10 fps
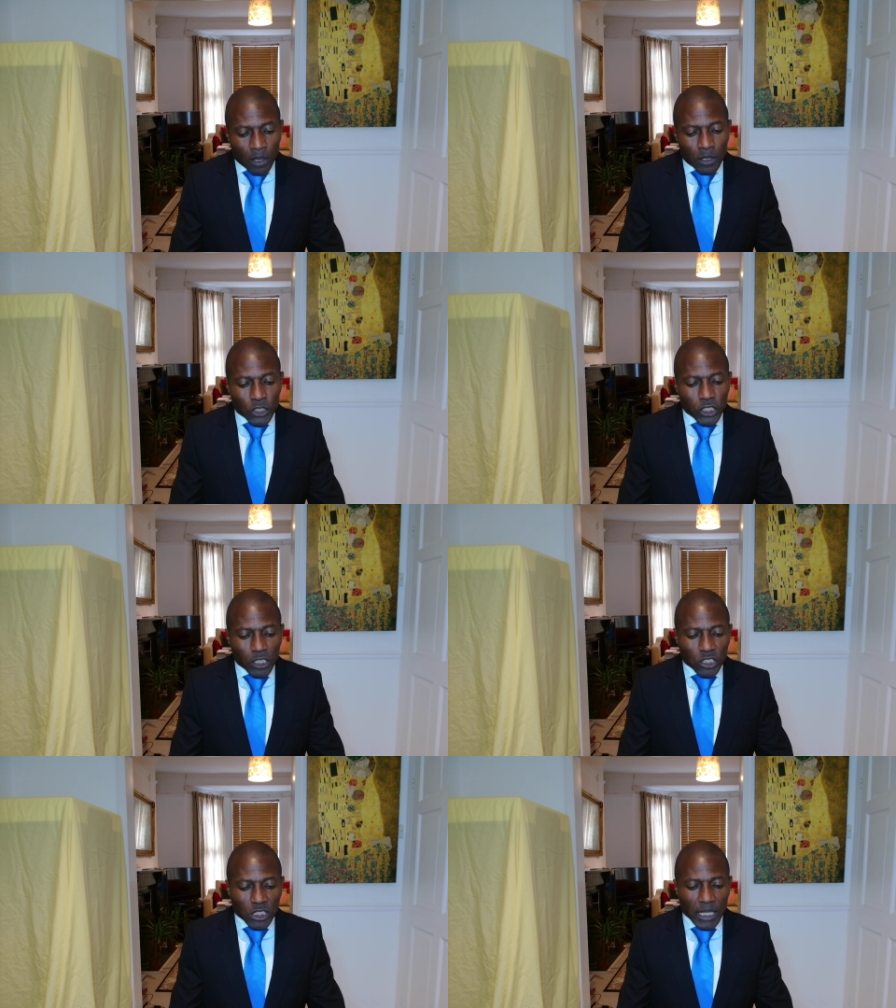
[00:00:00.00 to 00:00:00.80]
The
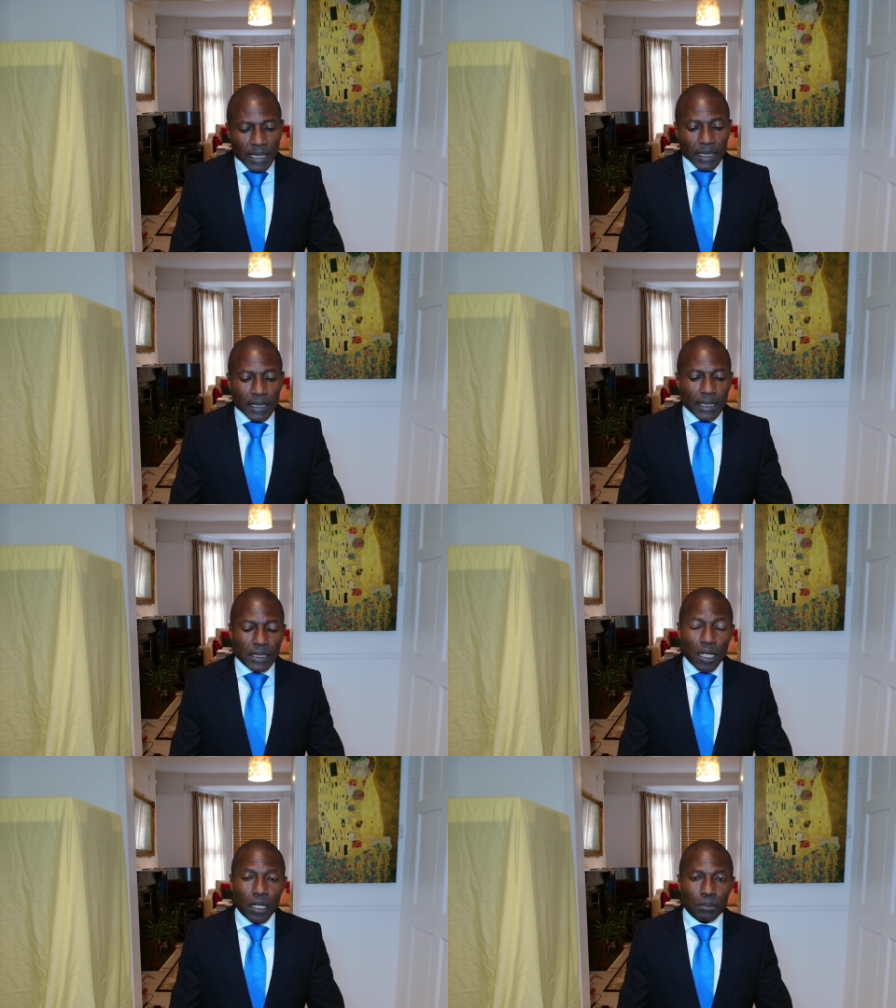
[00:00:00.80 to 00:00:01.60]
judge says it
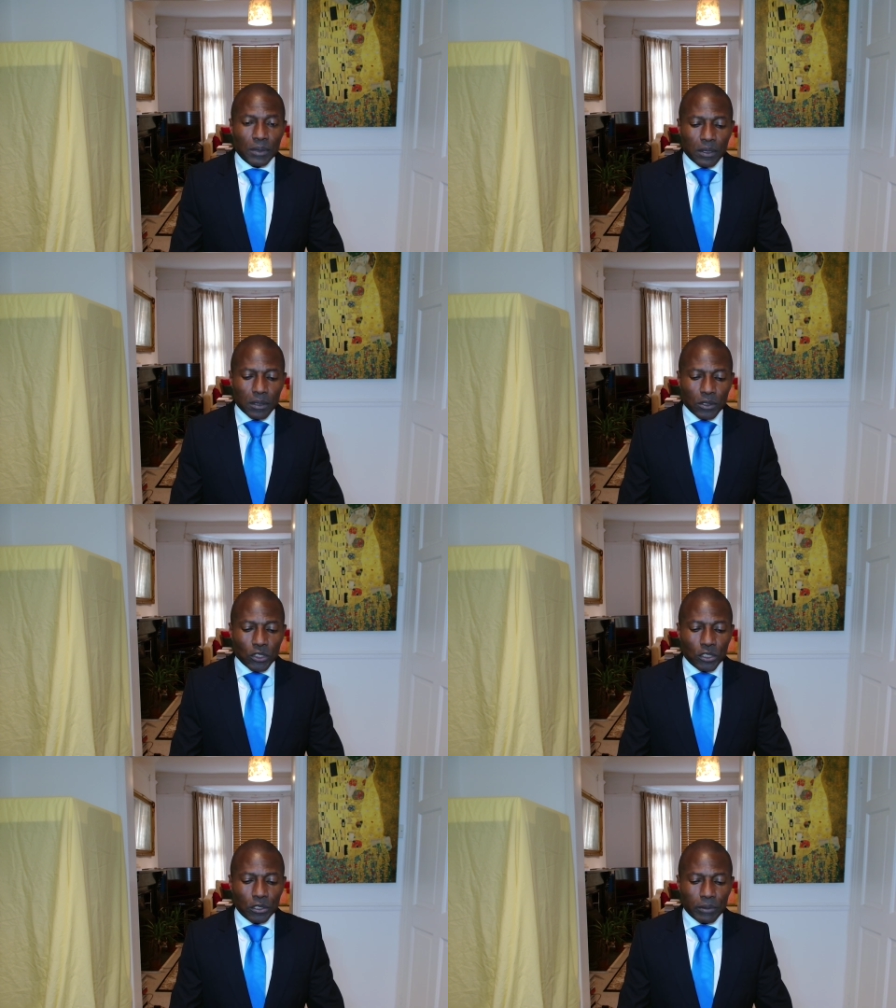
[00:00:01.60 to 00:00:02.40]
is up to the
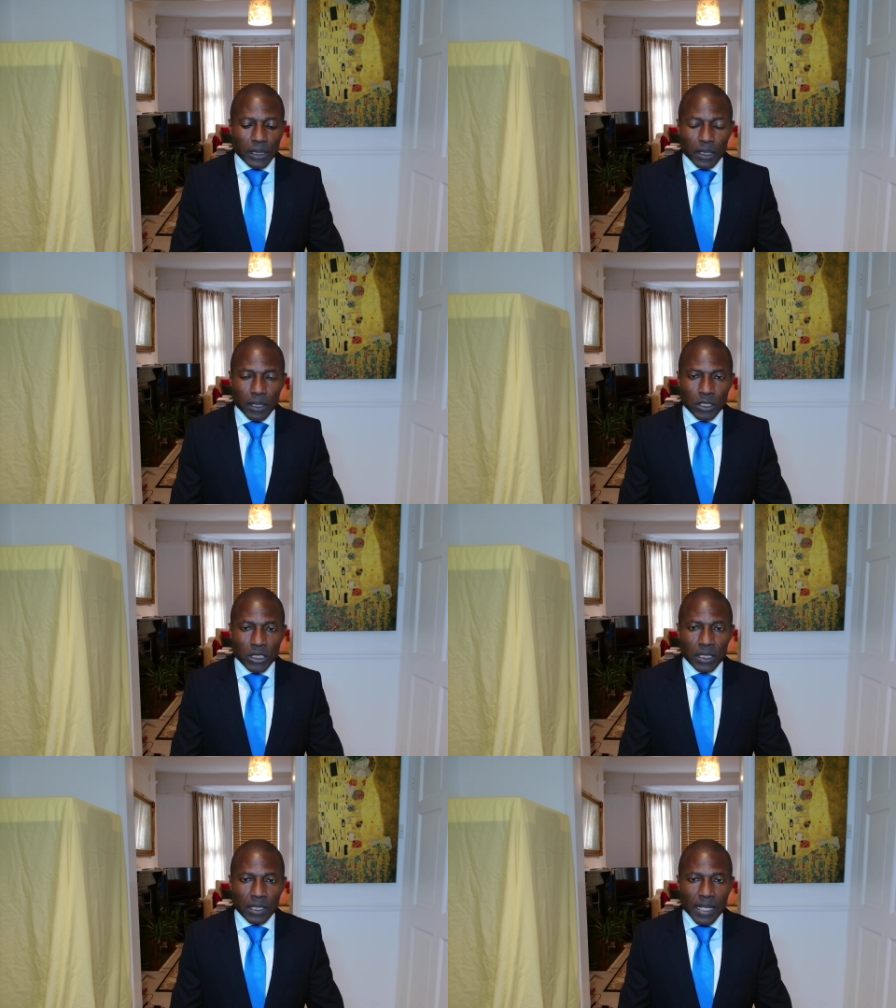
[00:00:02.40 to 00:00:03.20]
jury to
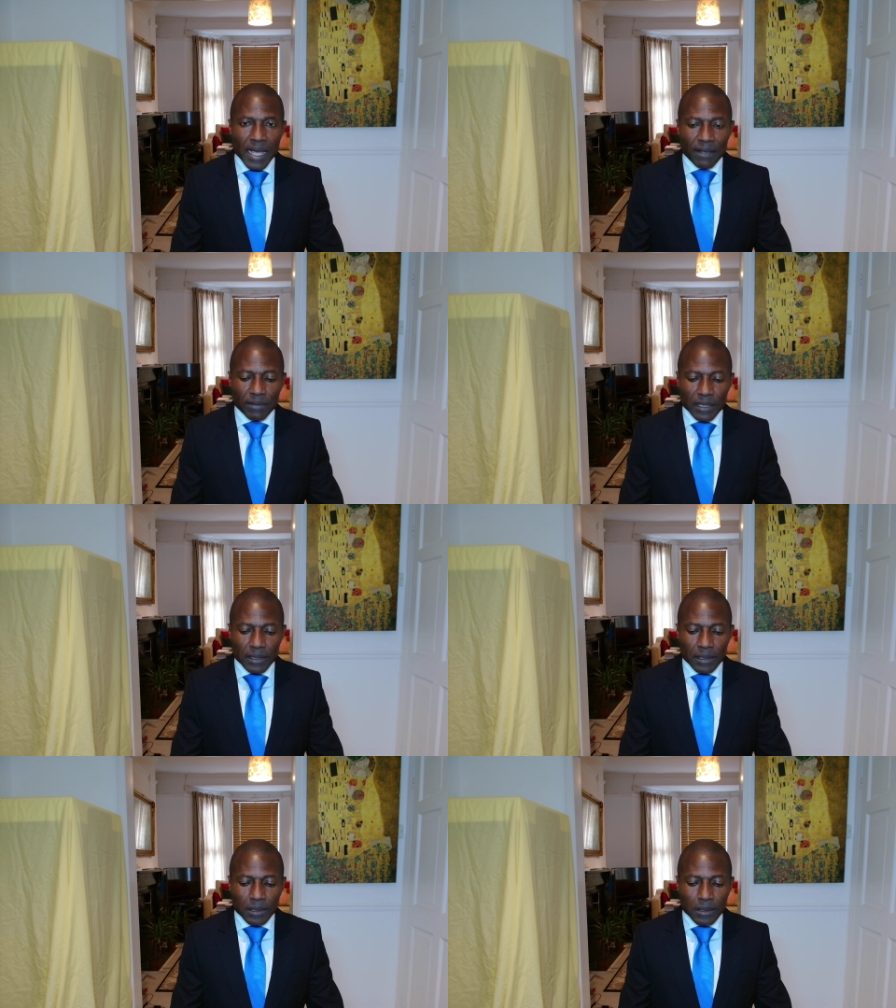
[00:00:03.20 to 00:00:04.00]
consider the
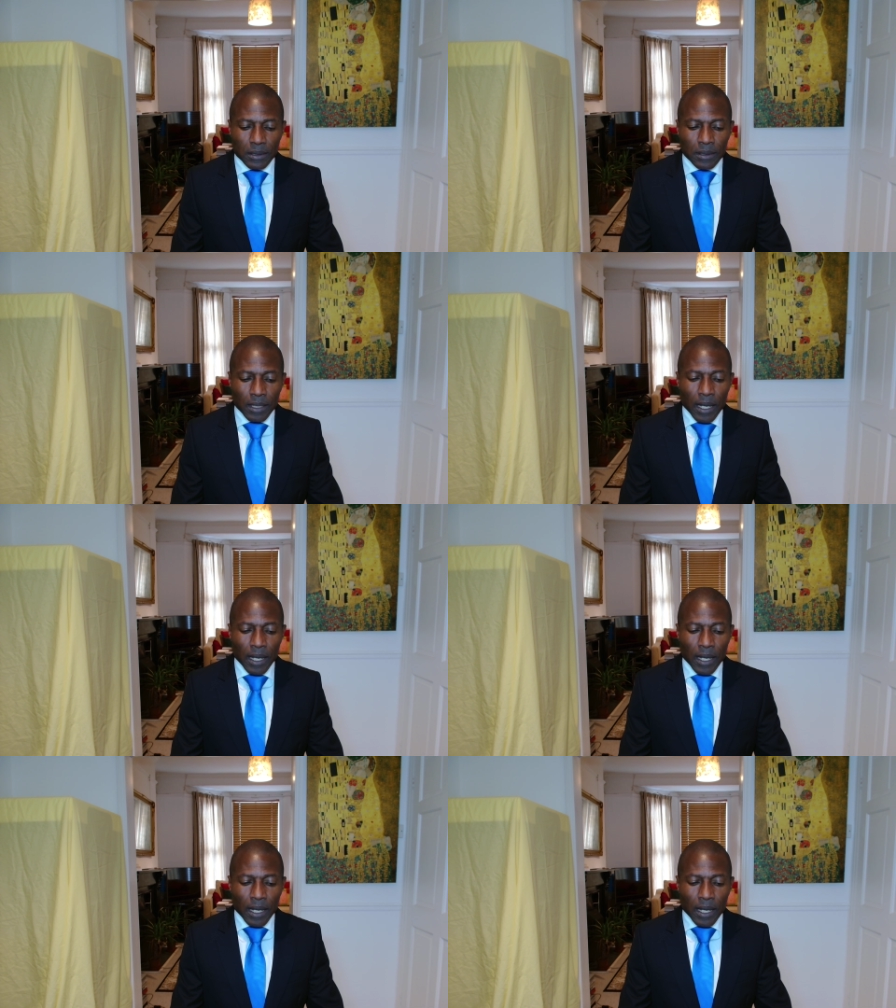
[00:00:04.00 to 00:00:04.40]
evidence